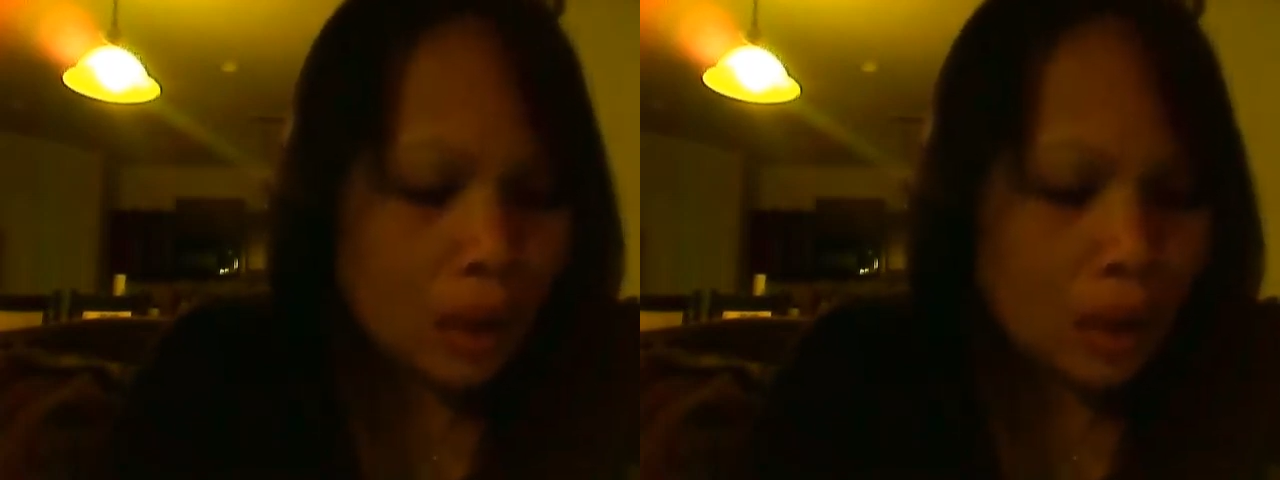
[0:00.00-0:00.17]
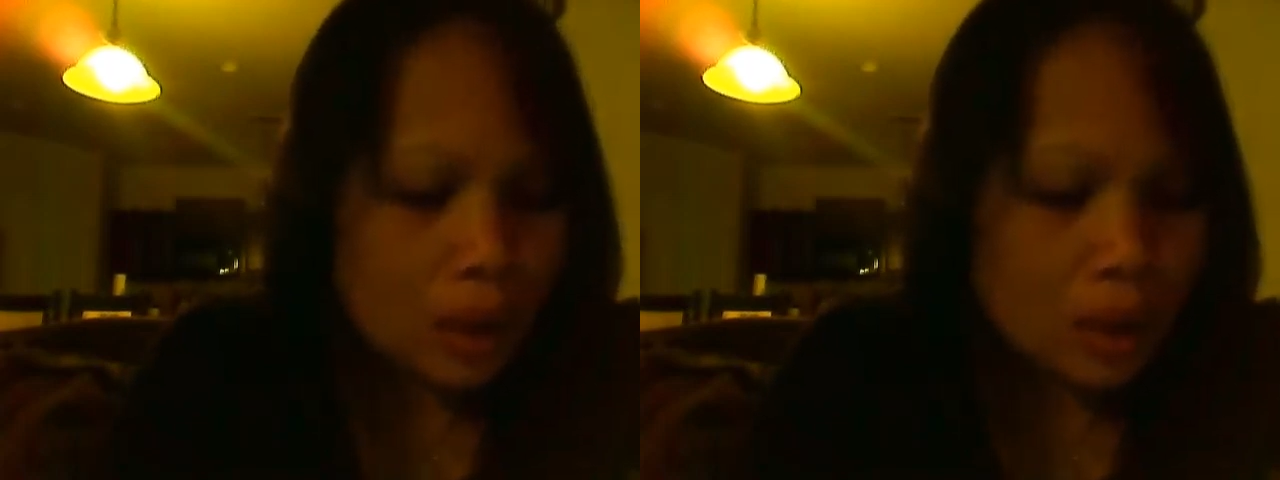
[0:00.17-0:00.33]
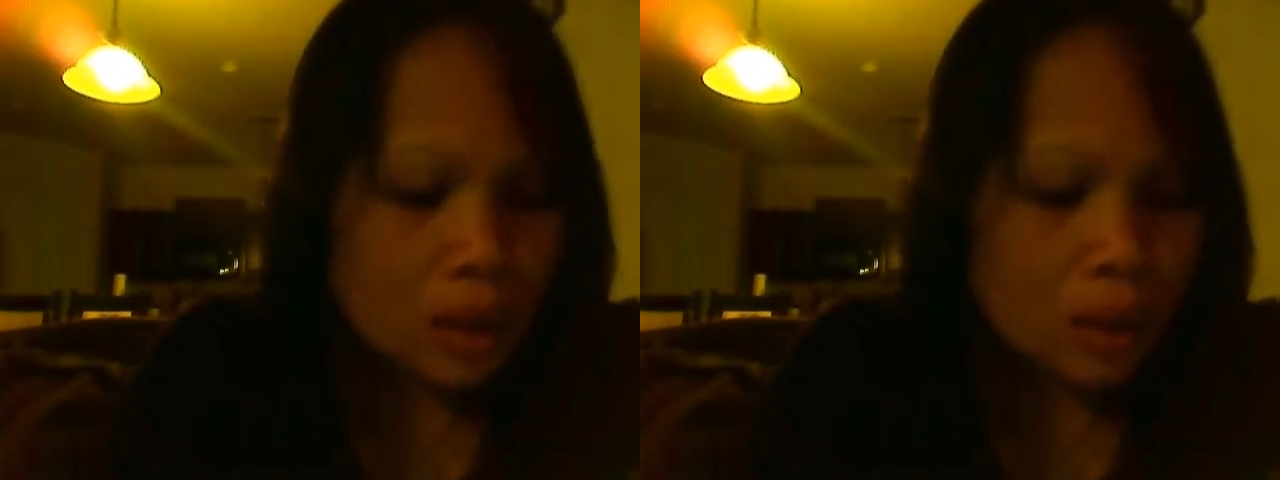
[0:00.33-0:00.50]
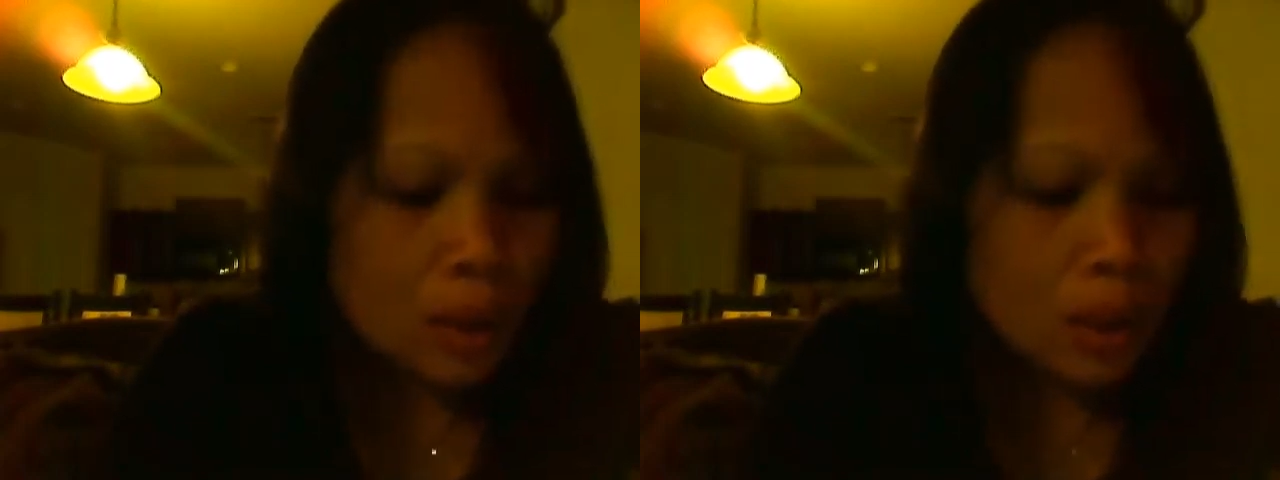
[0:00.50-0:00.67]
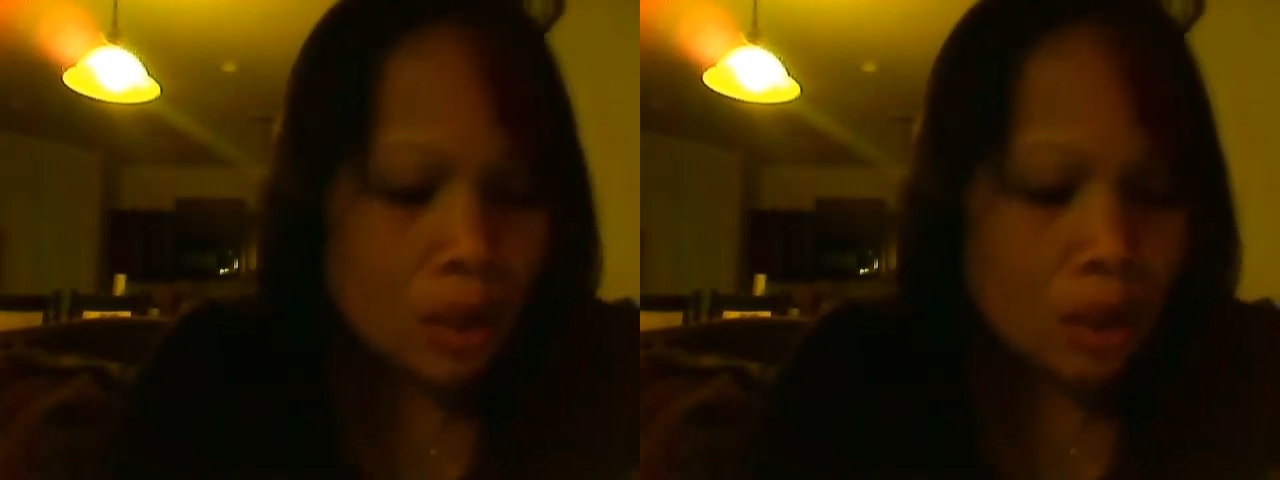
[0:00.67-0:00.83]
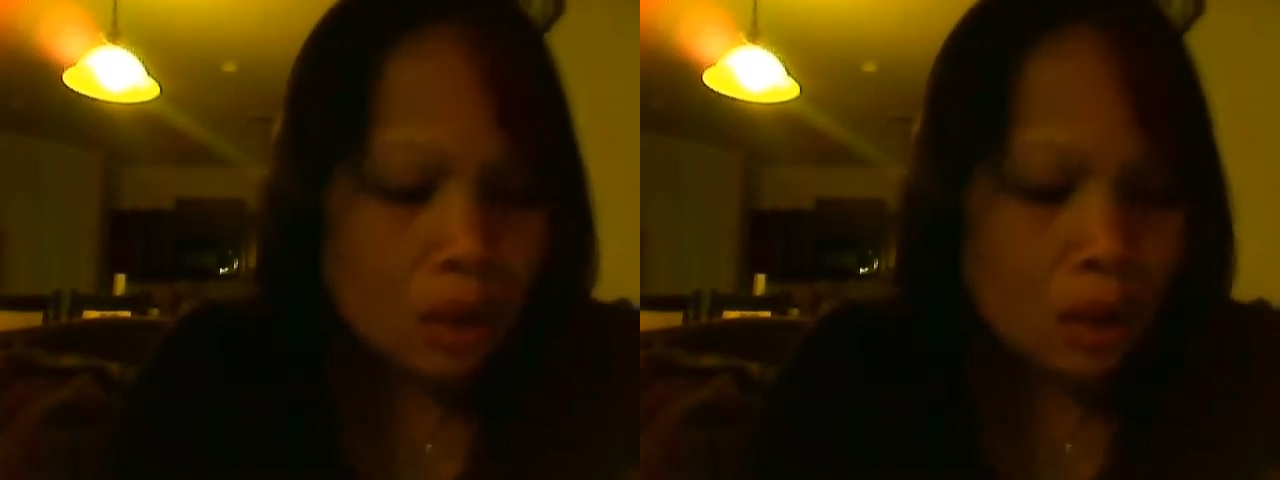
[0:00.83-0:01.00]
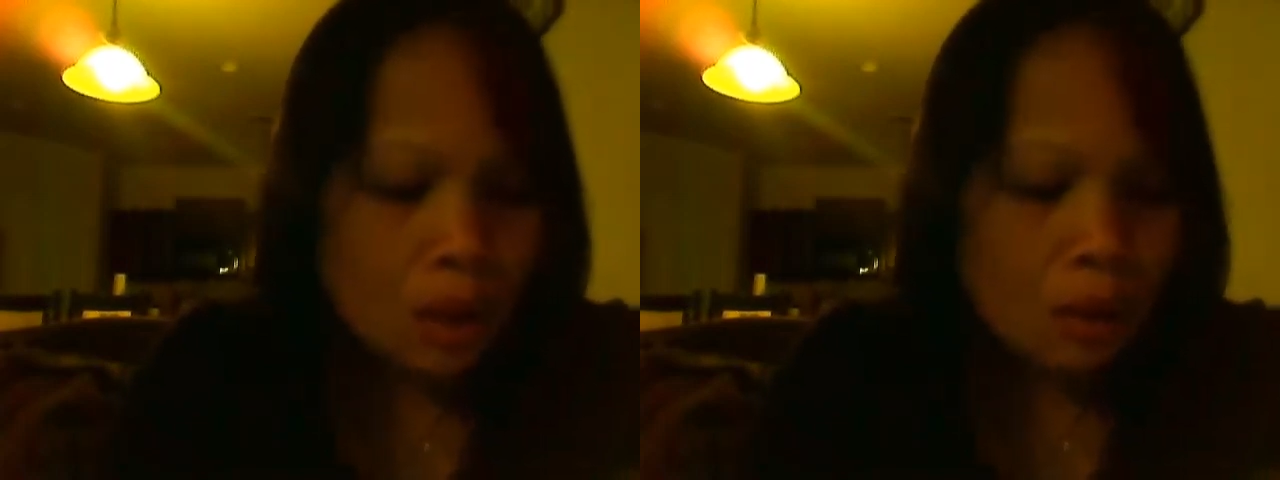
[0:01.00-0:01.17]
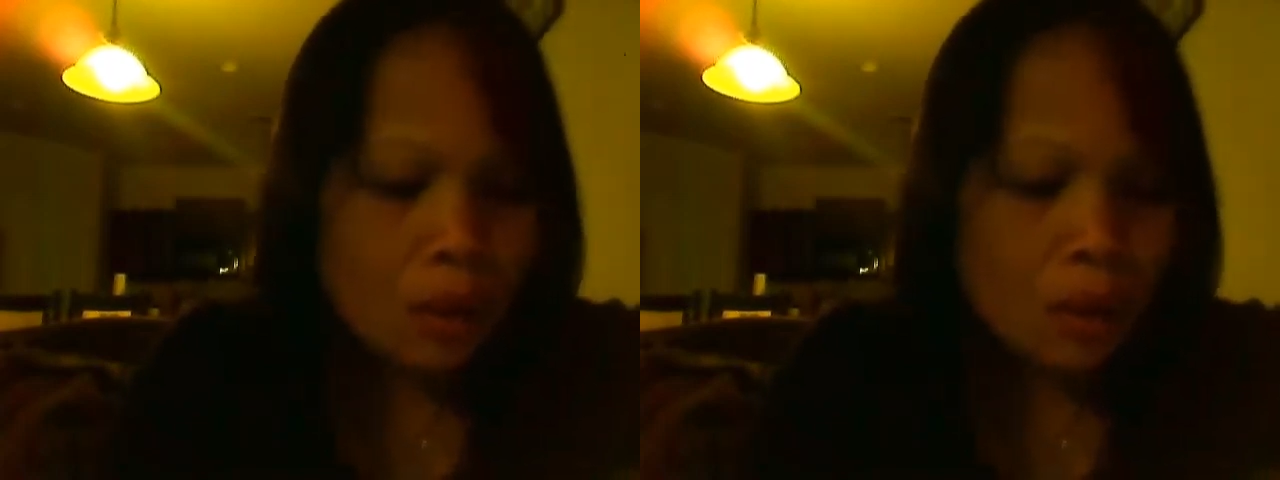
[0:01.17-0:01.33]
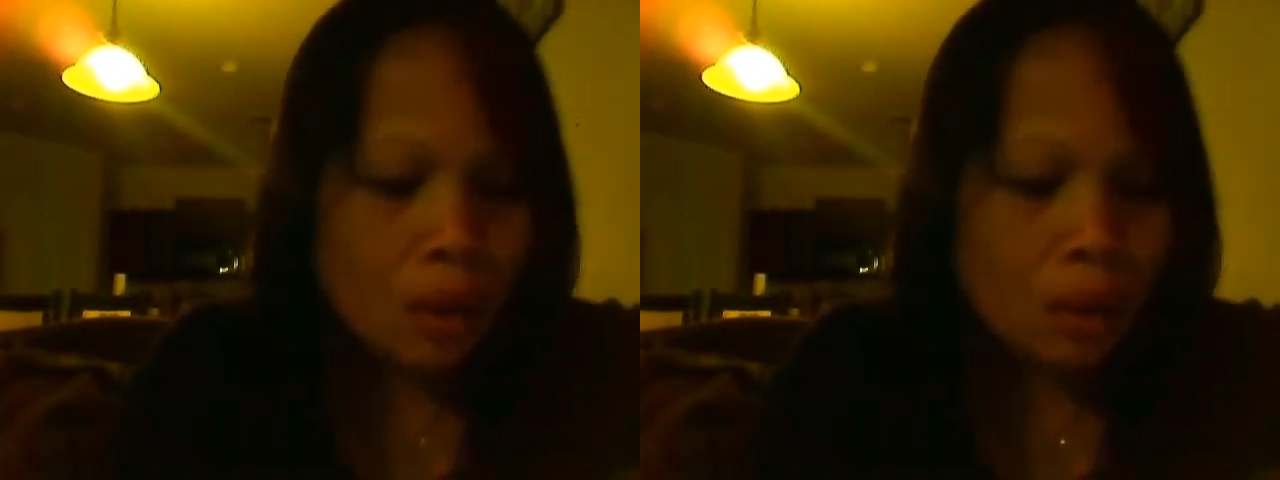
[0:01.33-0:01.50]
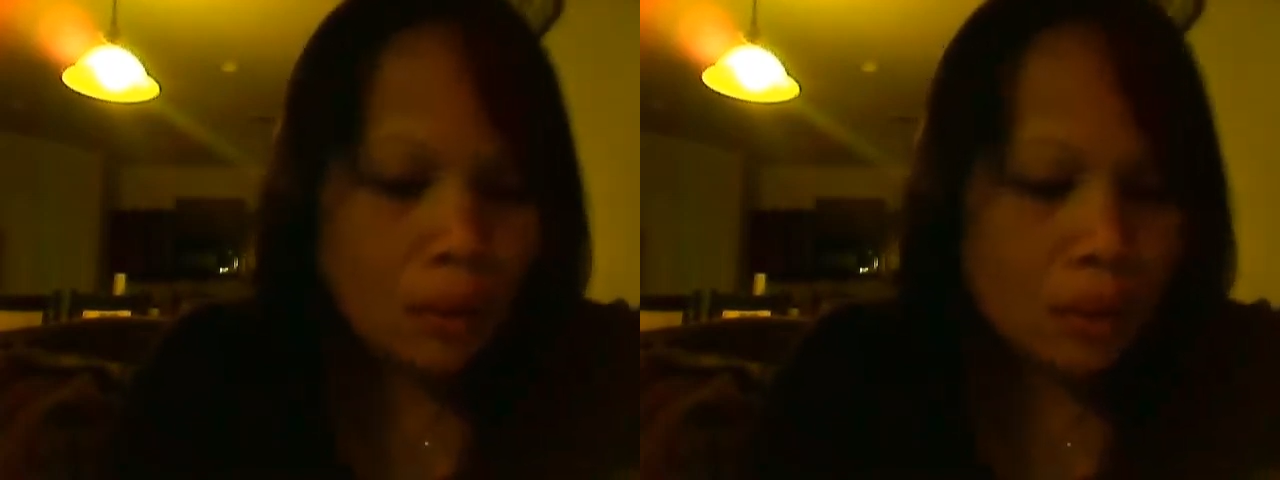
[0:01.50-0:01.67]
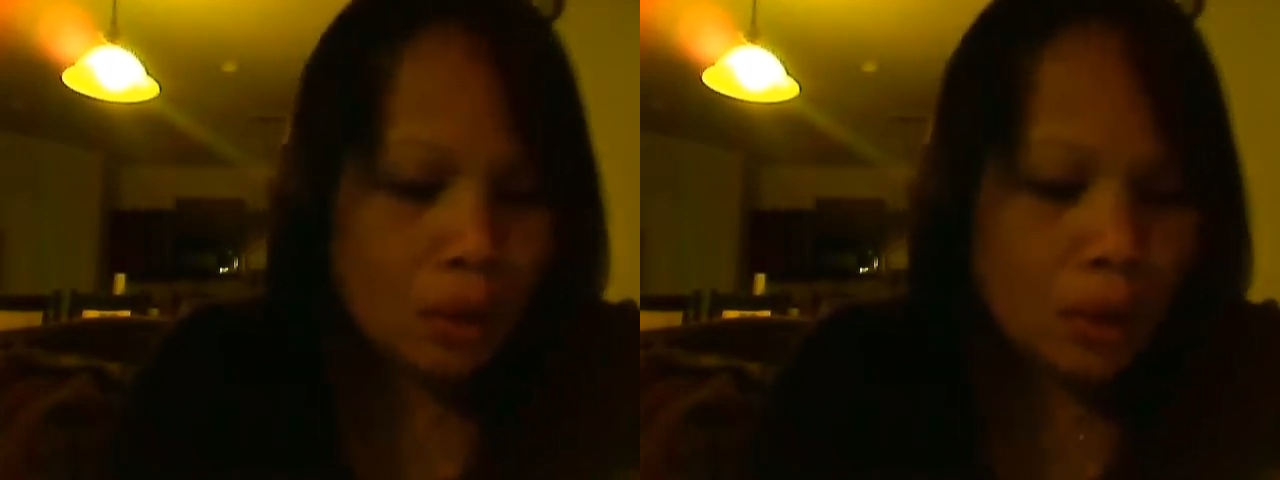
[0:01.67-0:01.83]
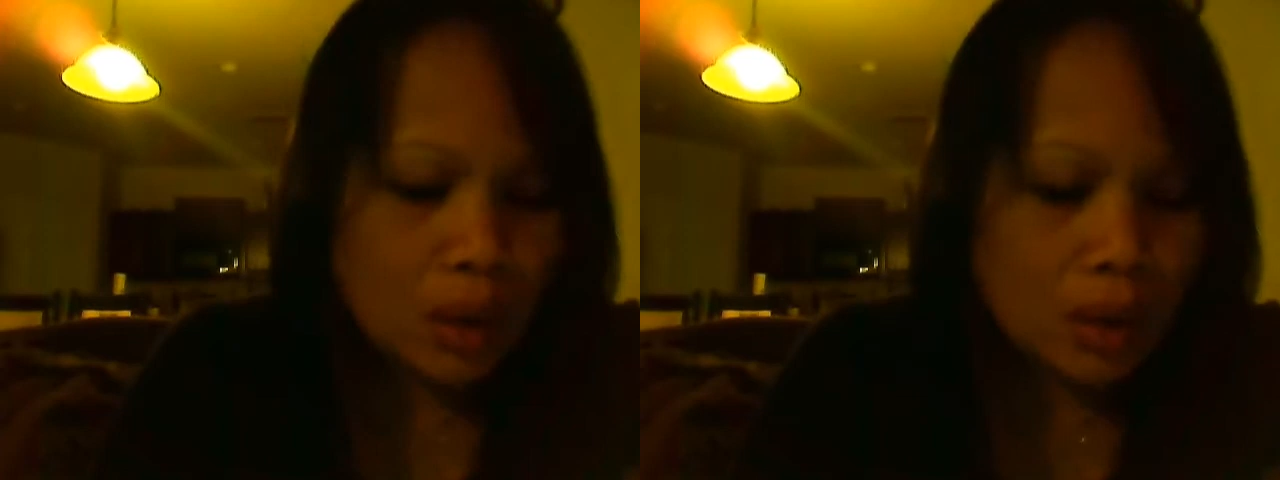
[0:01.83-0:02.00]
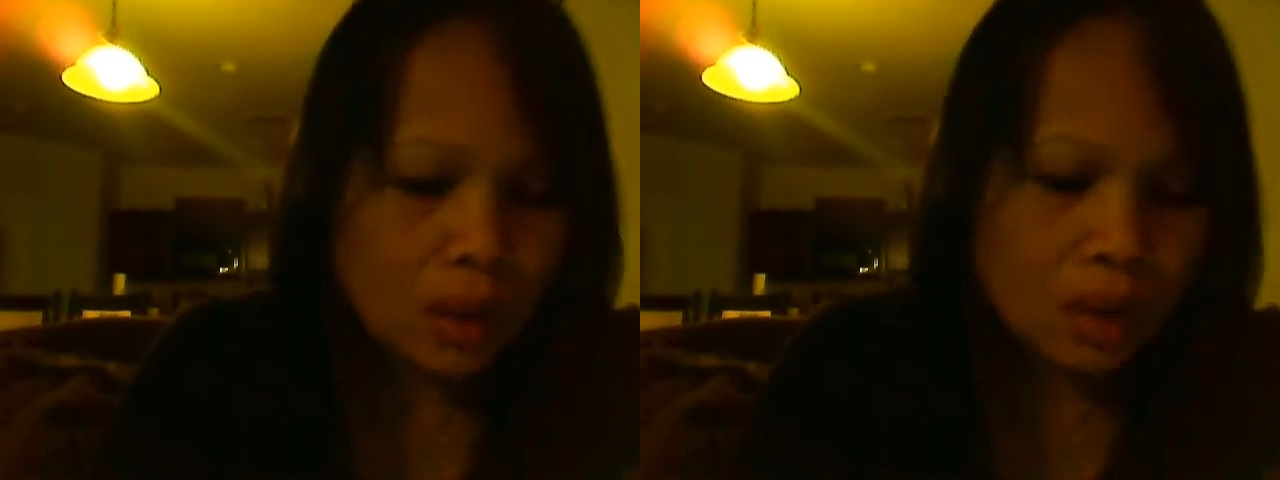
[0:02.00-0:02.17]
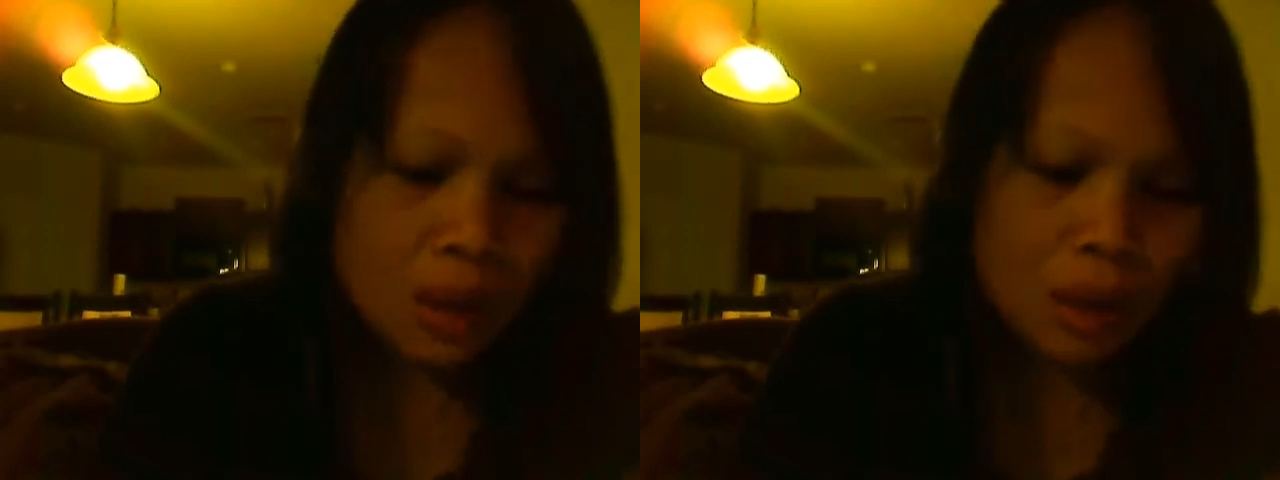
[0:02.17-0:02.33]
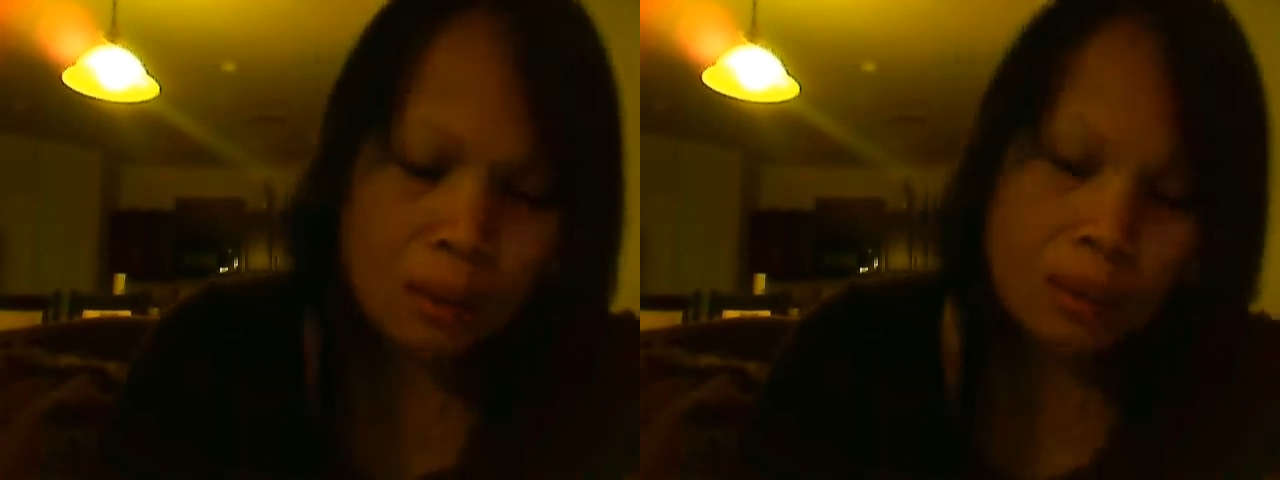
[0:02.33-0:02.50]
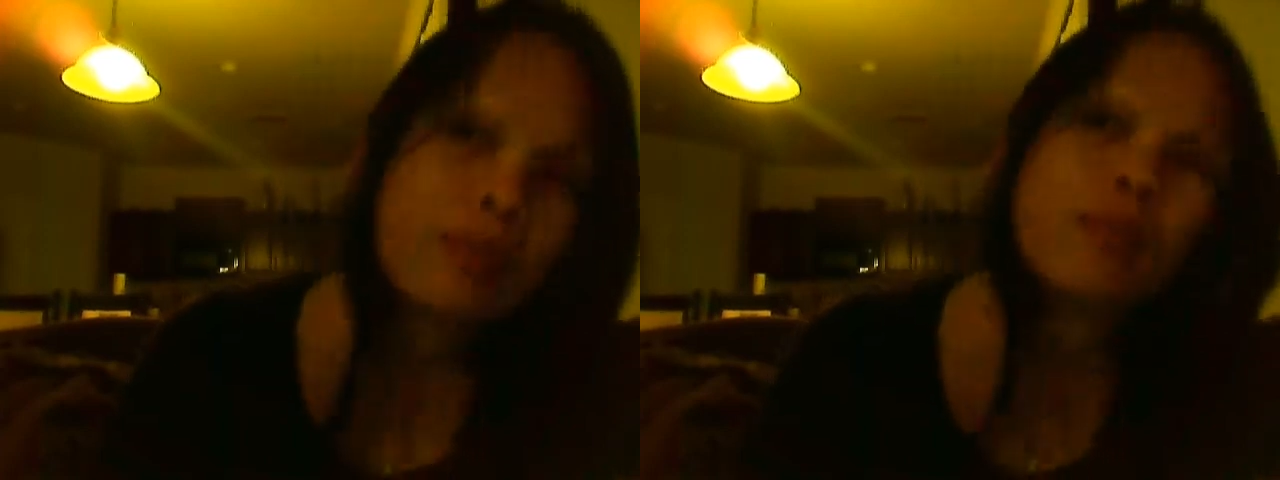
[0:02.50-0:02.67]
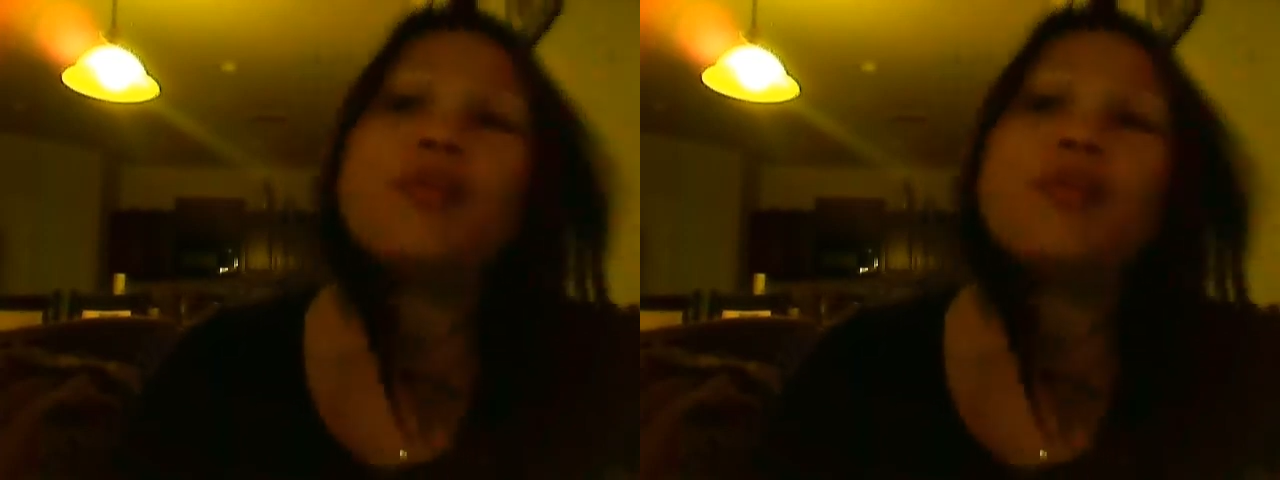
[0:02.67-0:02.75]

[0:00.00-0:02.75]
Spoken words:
exhibition of their ferocity.